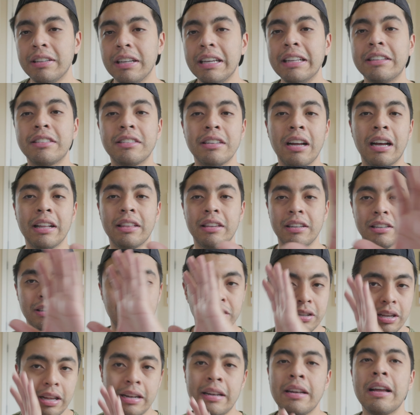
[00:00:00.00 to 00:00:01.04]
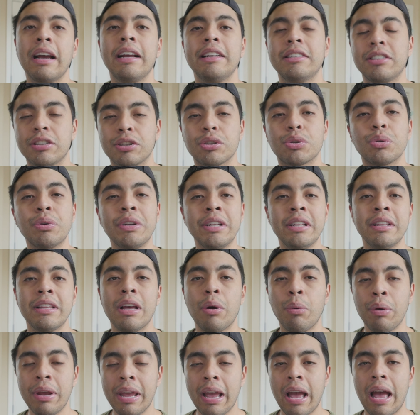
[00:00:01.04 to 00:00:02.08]
It's not this nice screen that
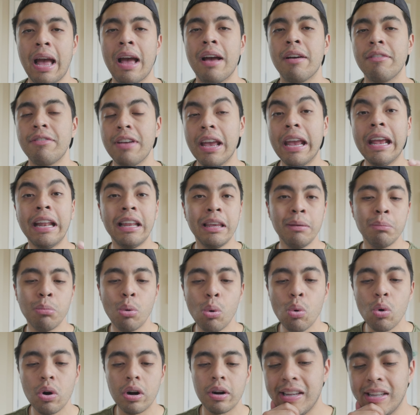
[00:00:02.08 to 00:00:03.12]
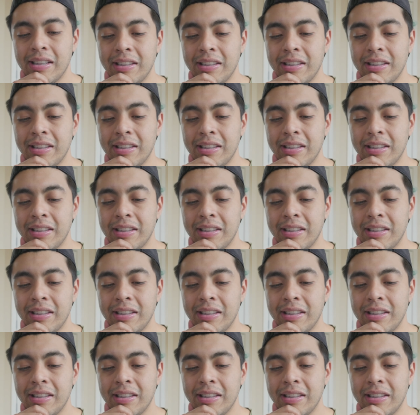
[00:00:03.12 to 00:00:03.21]
we have anymore.